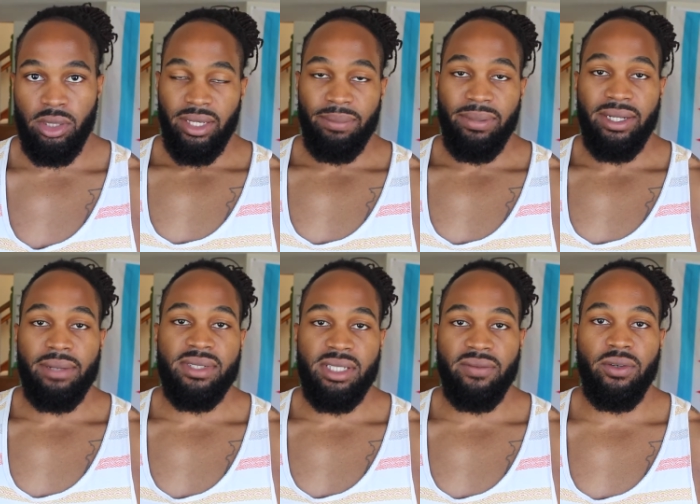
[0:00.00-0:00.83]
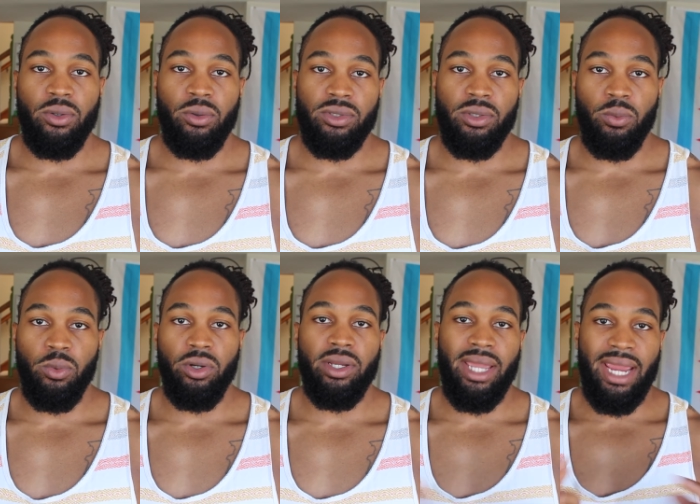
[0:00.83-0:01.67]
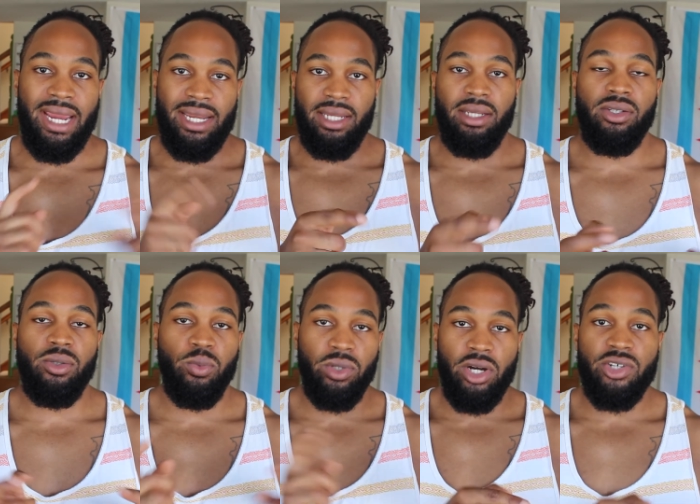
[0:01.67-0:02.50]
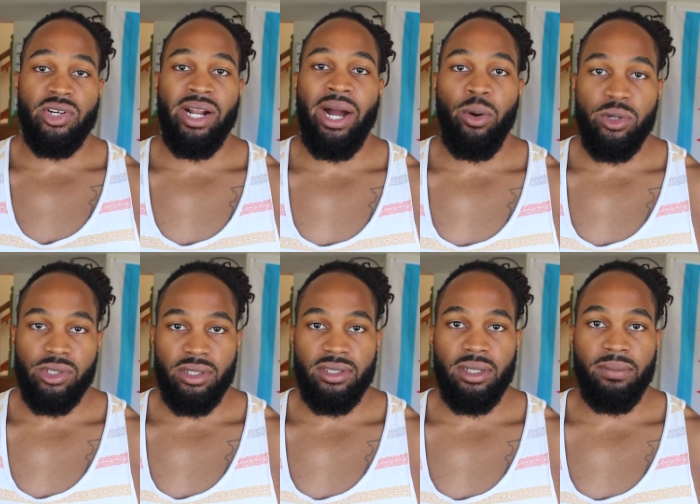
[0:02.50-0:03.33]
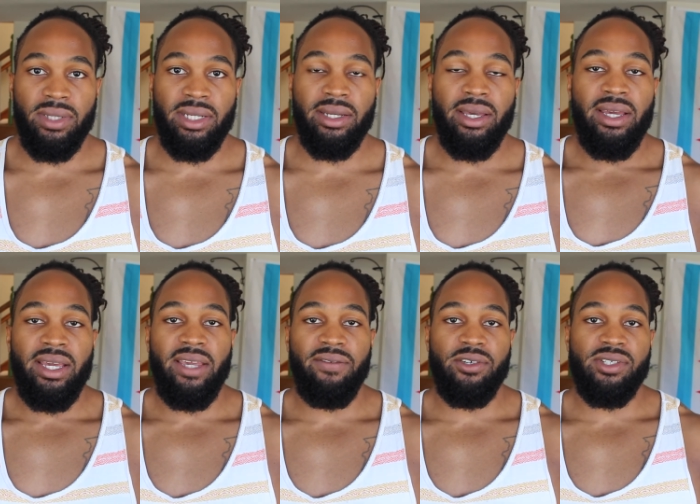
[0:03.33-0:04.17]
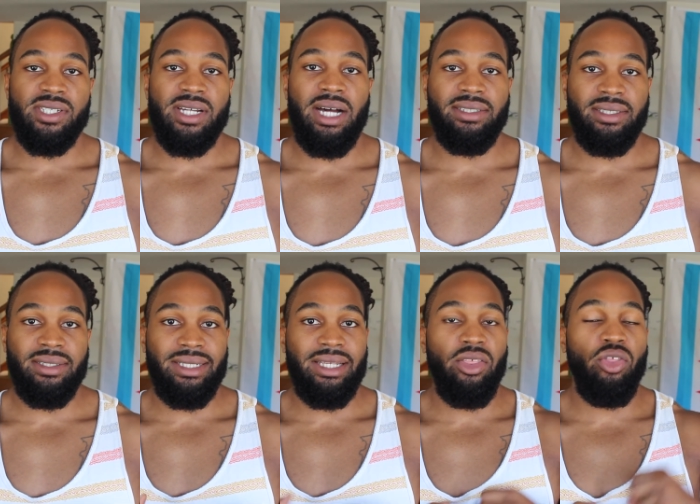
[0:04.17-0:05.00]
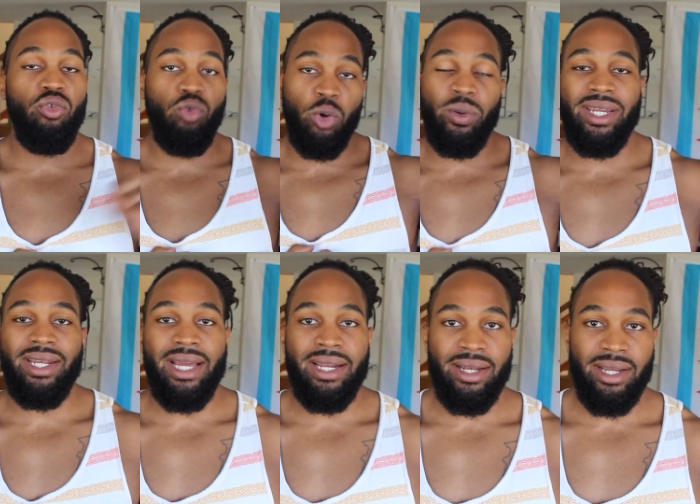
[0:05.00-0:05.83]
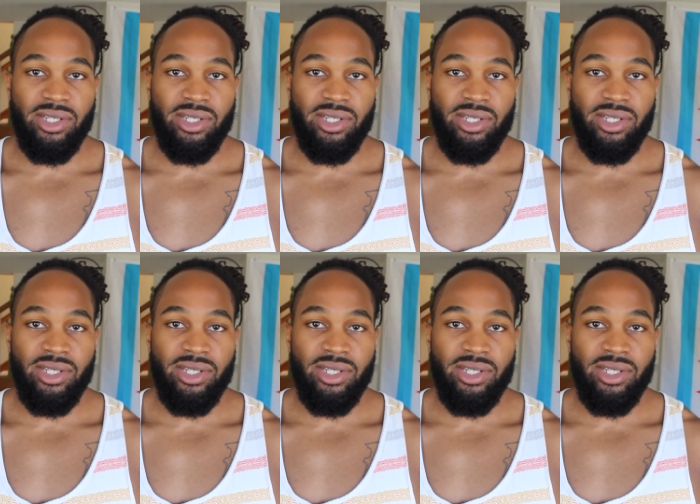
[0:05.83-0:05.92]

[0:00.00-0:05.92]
It becomes difficult to work 80 to 100 hours on something if you're just constantly throwing it at an